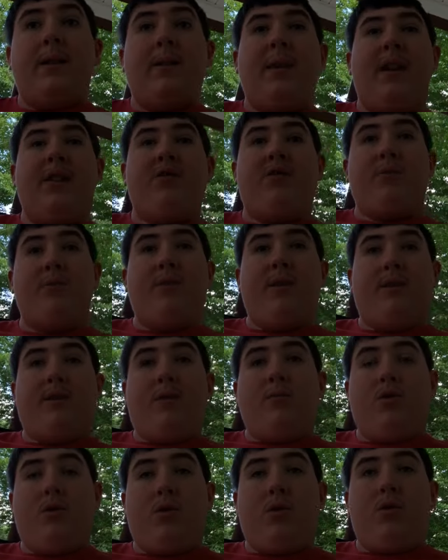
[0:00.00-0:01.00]
that should be
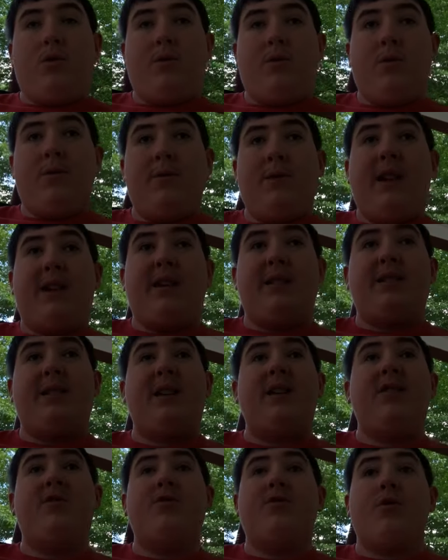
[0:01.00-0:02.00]
someone older, like a
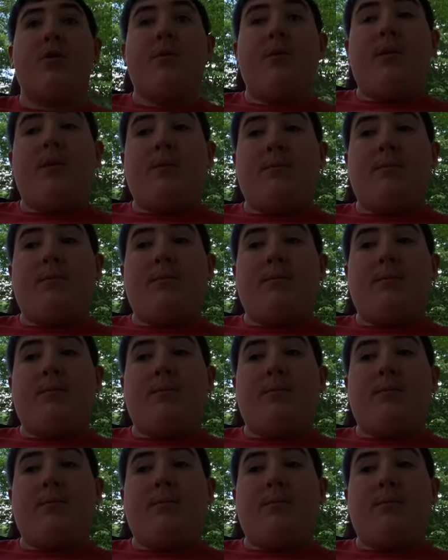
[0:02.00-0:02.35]
teacher,